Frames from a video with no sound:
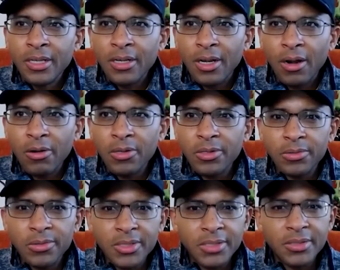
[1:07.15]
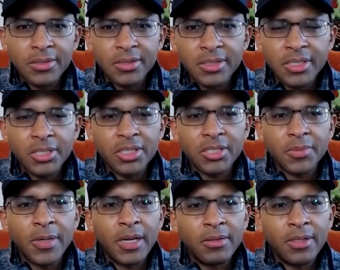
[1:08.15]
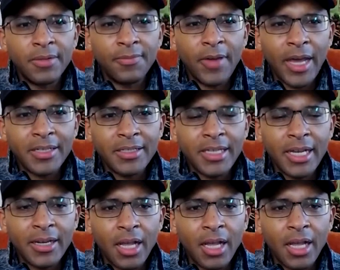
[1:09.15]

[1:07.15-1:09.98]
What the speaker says: articles and discussions around the fact that